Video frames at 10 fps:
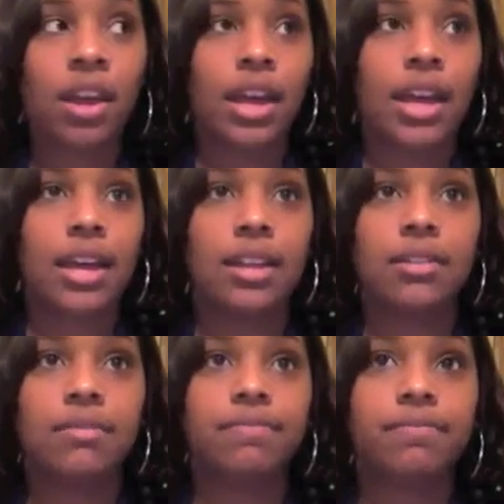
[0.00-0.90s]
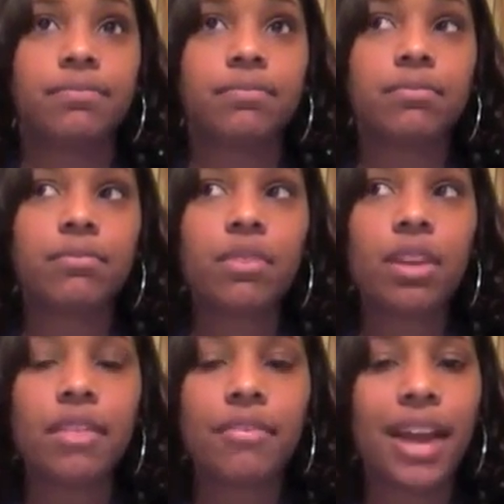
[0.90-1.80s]
And
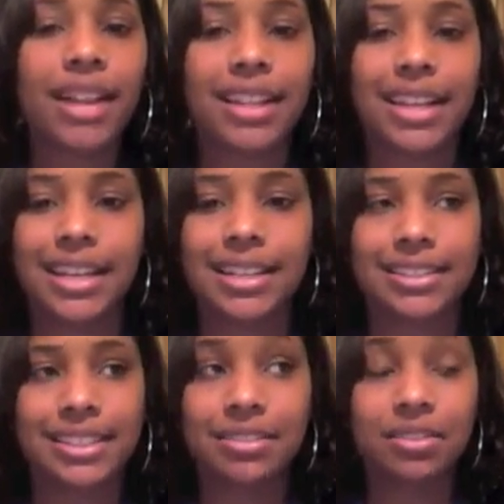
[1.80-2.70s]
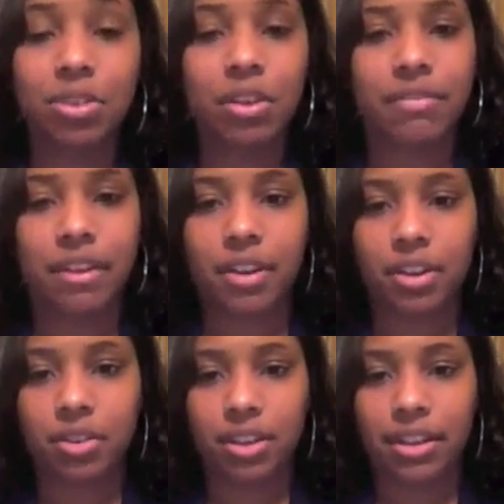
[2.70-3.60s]
the fact that he didn't look very
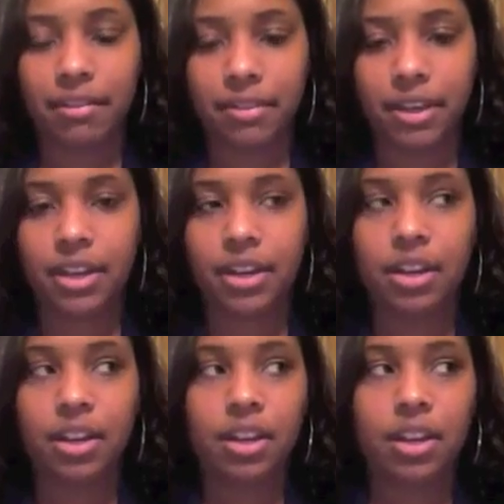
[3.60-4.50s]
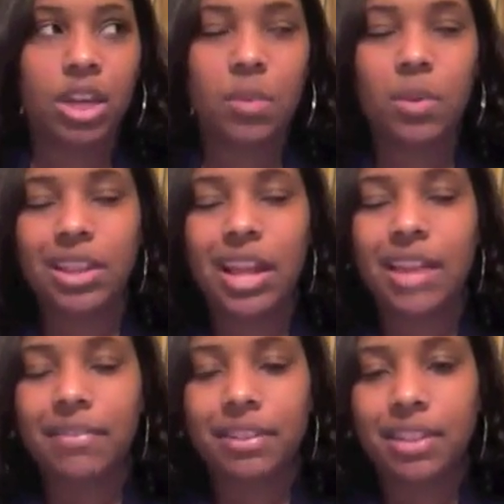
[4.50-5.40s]
good in that fight, he went
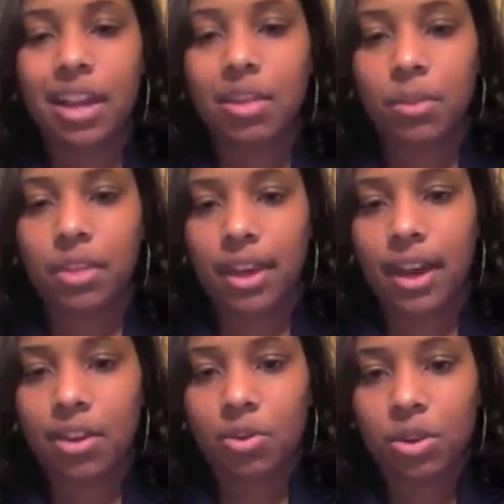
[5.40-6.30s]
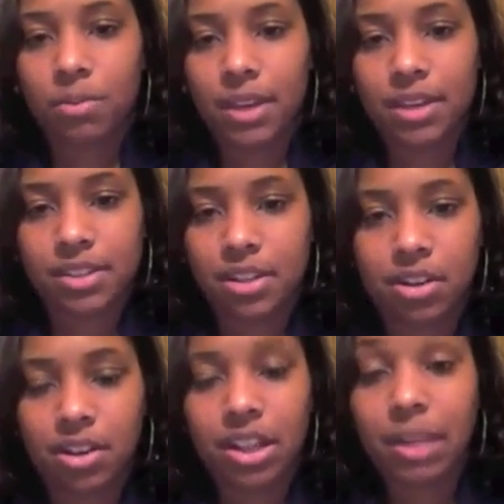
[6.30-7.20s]
life and death with a guy who could be considered
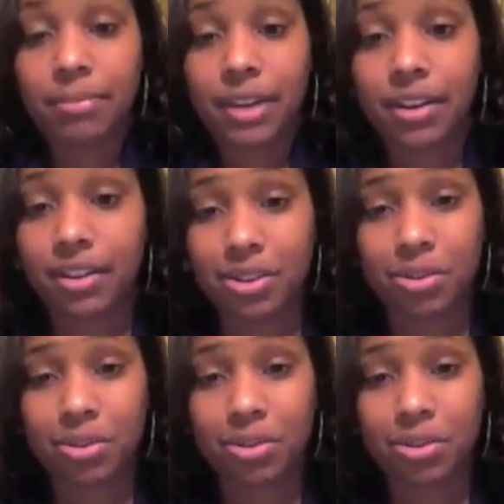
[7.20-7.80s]
a club fighter.